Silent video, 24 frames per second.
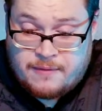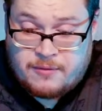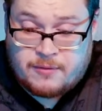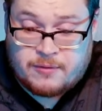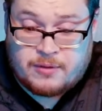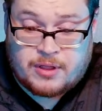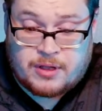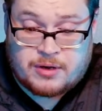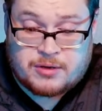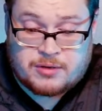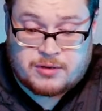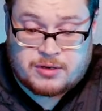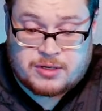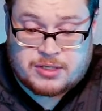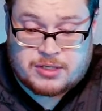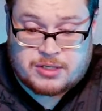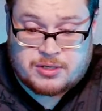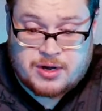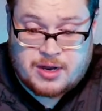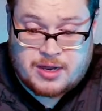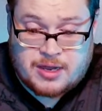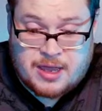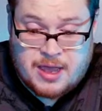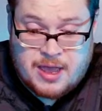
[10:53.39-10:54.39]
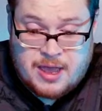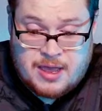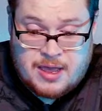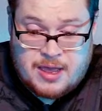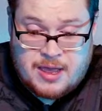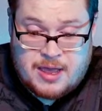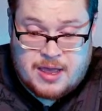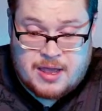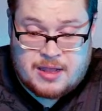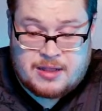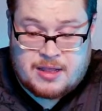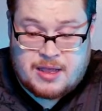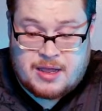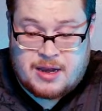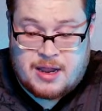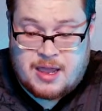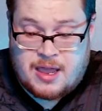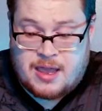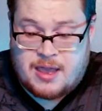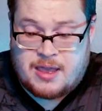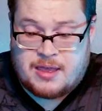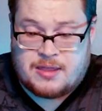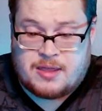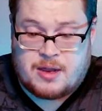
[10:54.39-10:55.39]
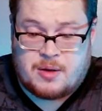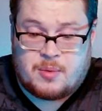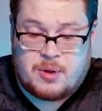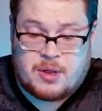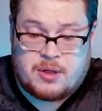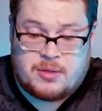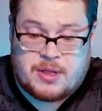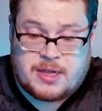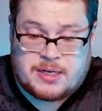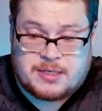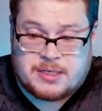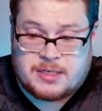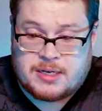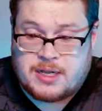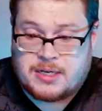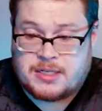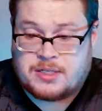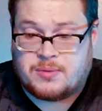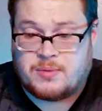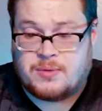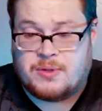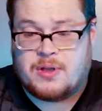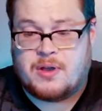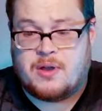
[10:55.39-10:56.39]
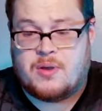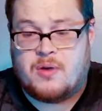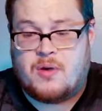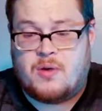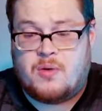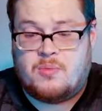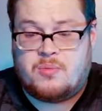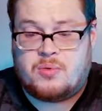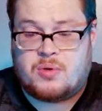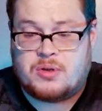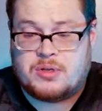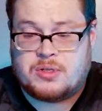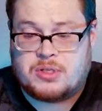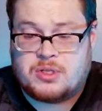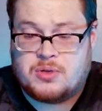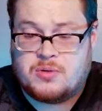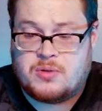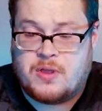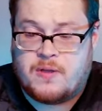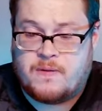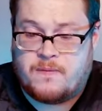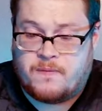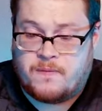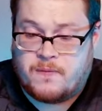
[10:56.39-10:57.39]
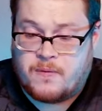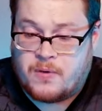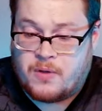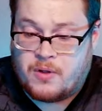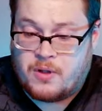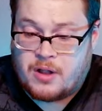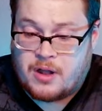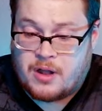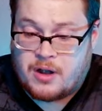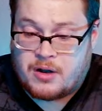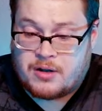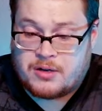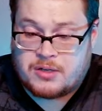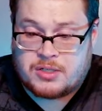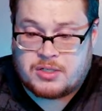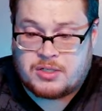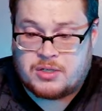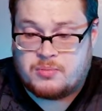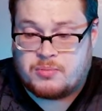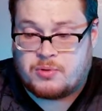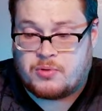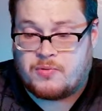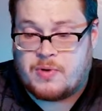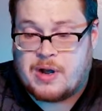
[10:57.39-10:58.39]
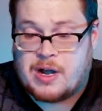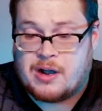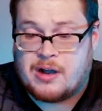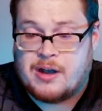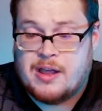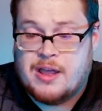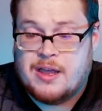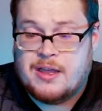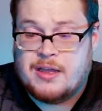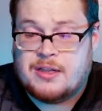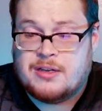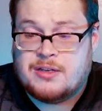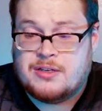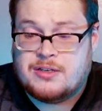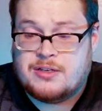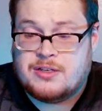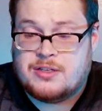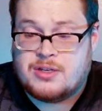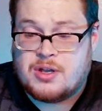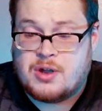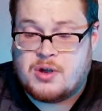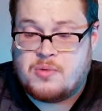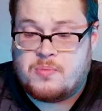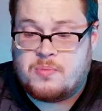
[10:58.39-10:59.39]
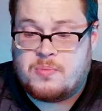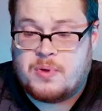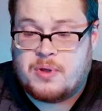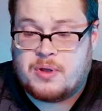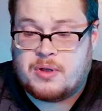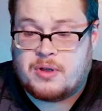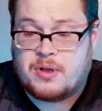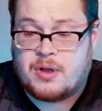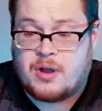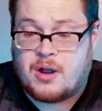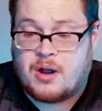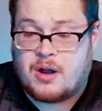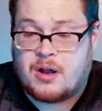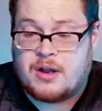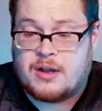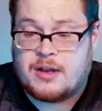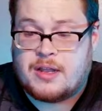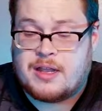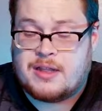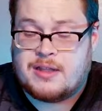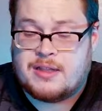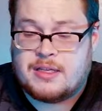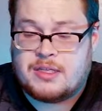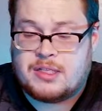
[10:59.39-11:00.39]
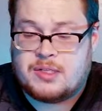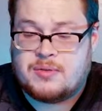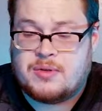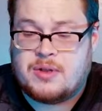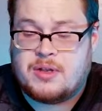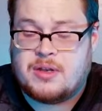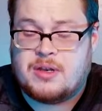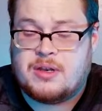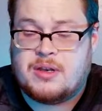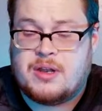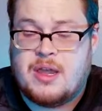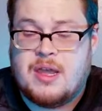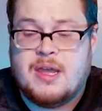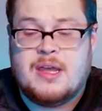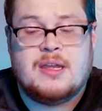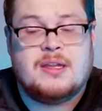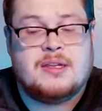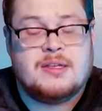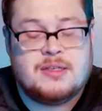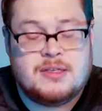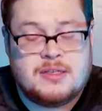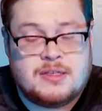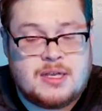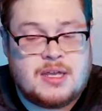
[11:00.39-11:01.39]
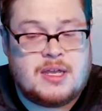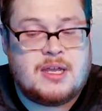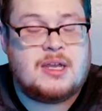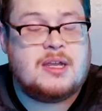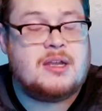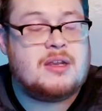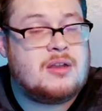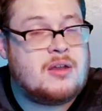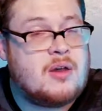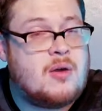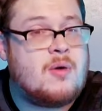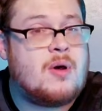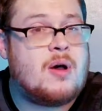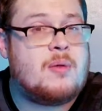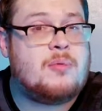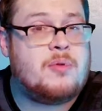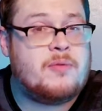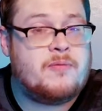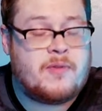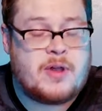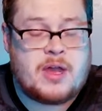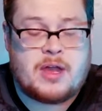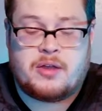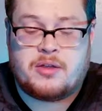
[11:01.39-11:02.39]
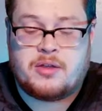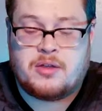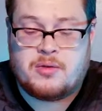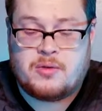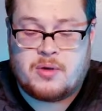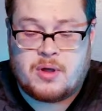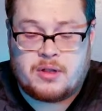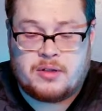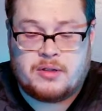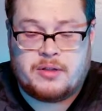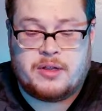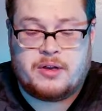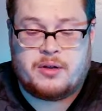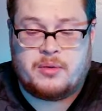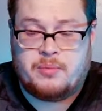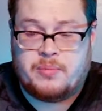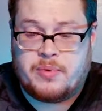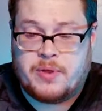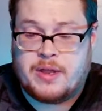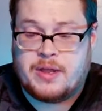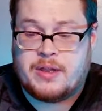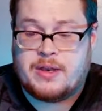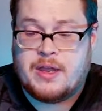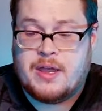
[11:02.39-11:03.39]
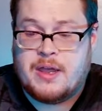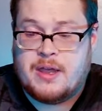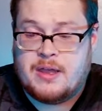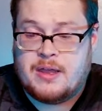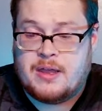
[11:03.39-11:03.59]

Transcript: Thundering Strike. And then, hey, there we go. That's a nice one, though. Oboro Zuki, Full Art, Super Rare. Dope card. And this one did go up in value a little bit.